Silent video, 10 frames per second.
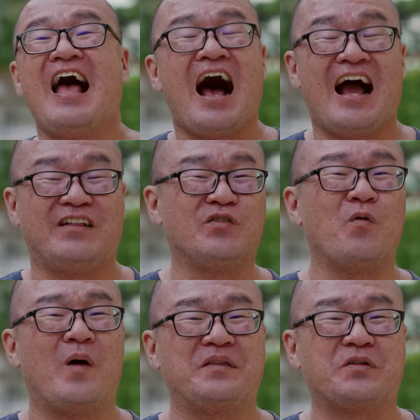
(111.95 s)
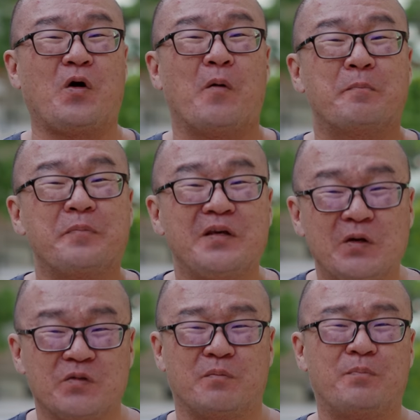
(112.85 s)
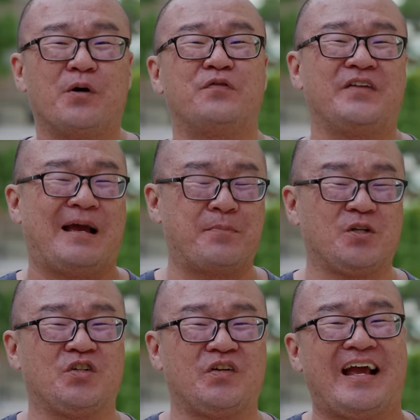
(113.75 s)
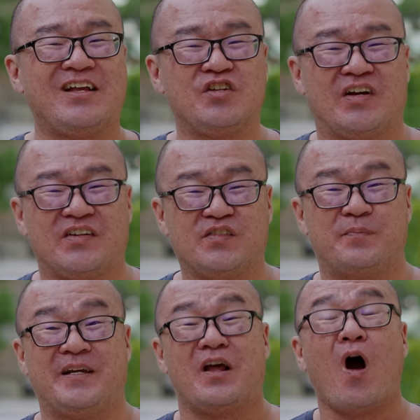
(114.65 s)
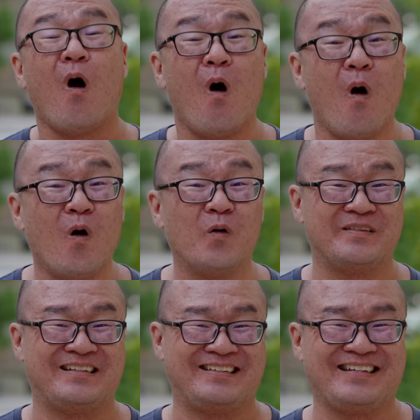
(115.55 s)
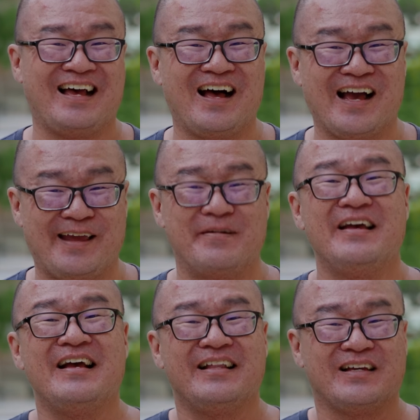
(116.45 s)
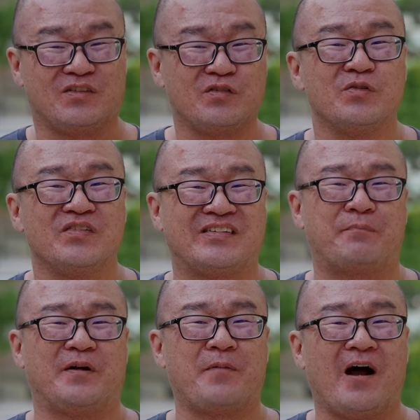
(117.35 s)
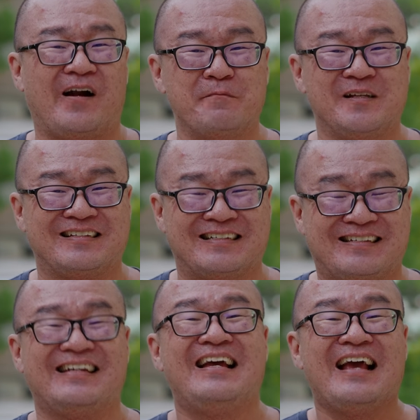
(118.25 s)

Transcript: I don't want to compute both the aperture and shutter speed all the time. There are two separate parameters.